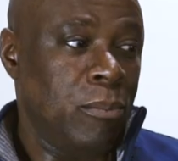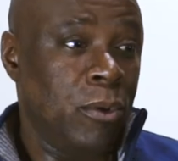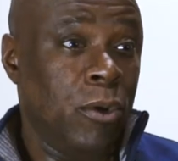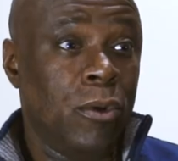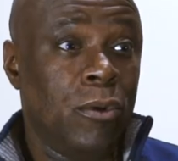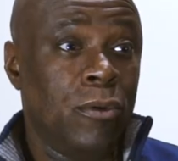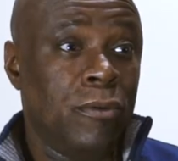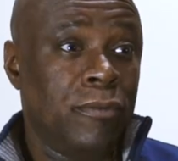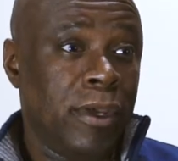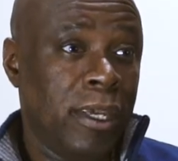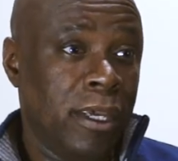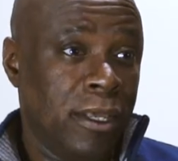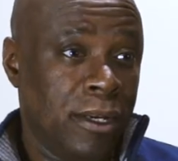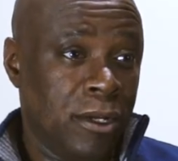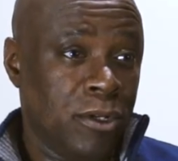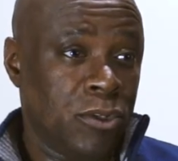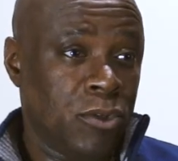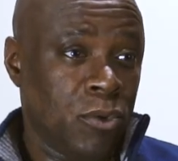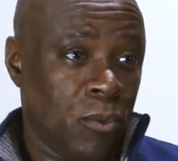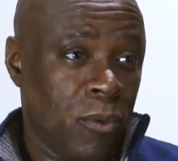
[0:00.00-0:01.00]
move in
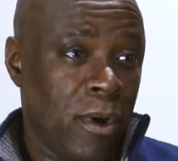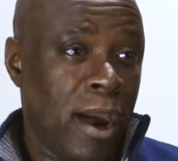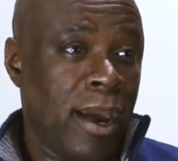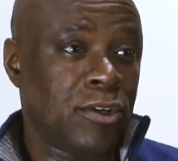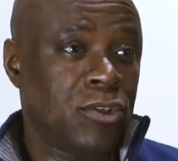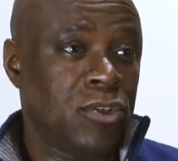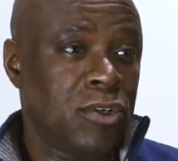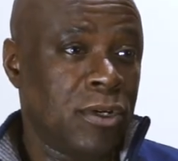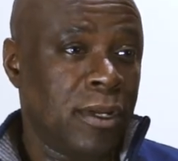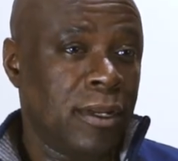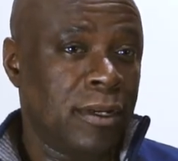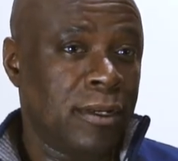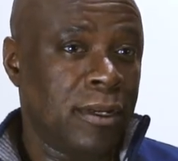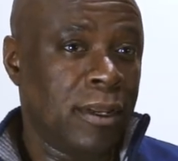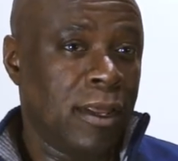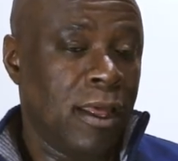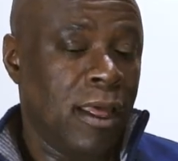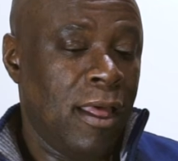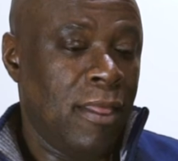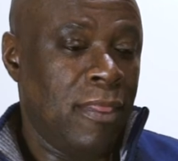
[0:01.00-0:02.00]
a direction
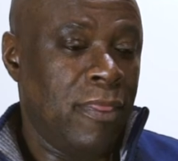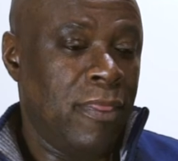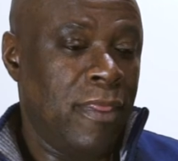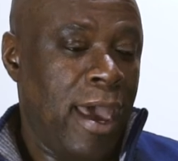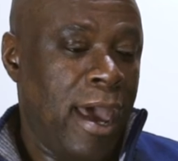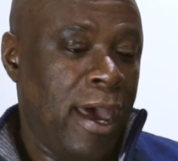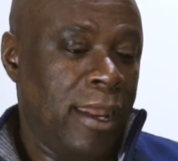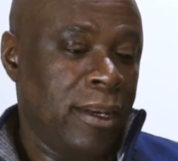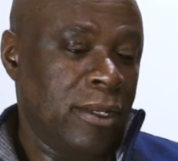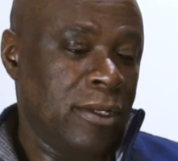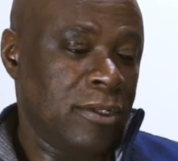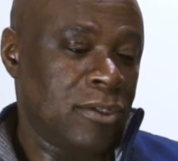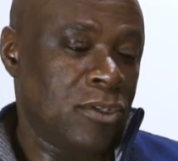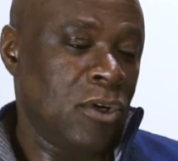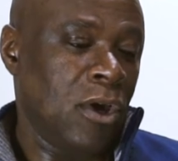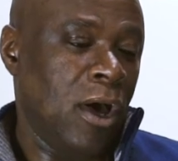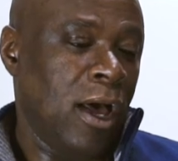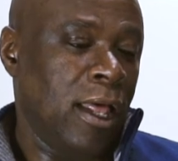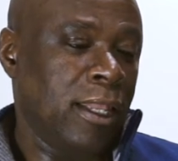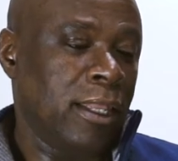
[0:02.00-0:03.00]
that is
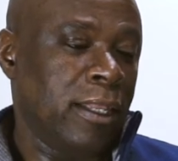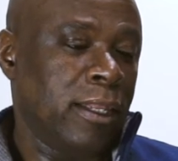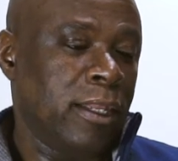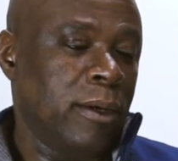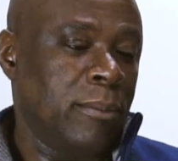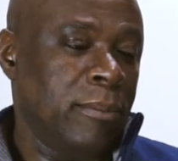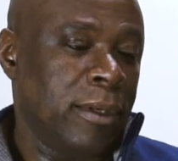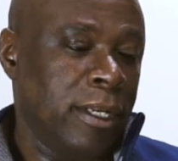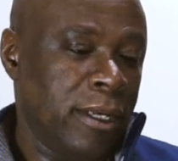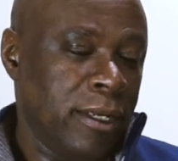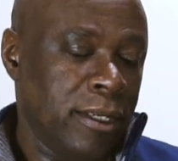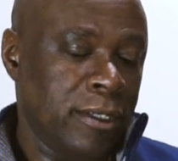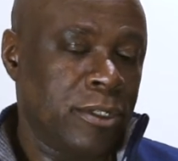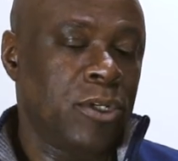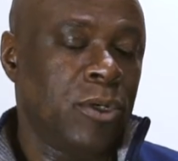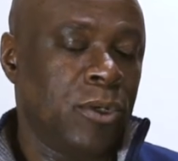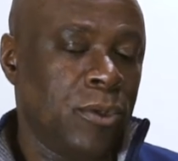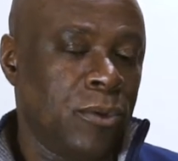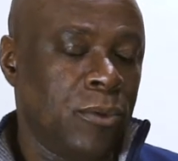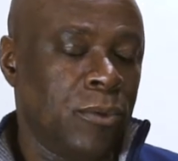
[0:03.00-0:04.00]
not limited
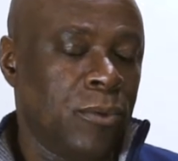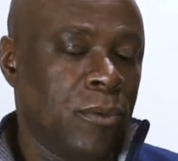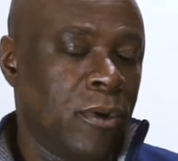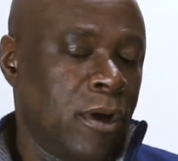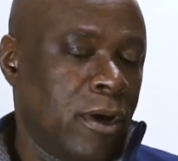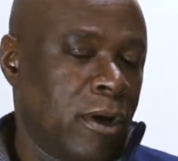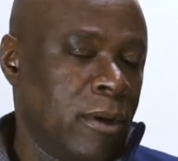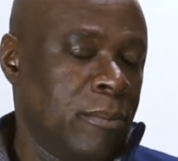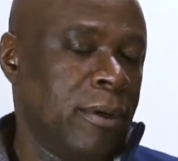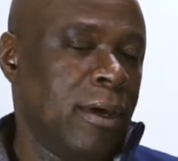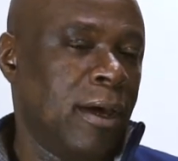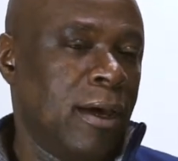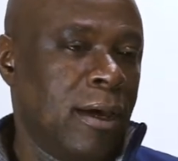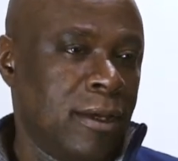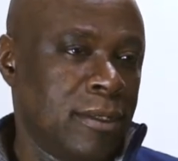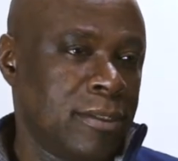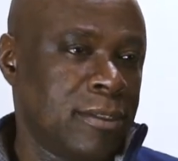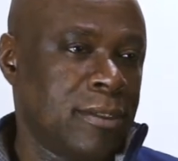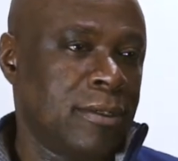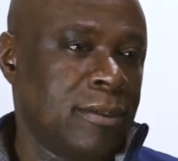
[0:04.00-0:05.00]
to our
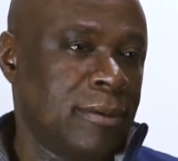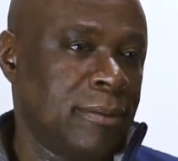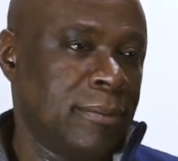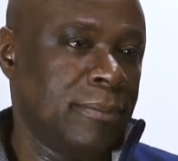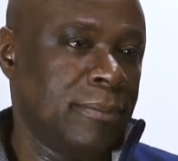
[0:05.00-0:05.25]
past.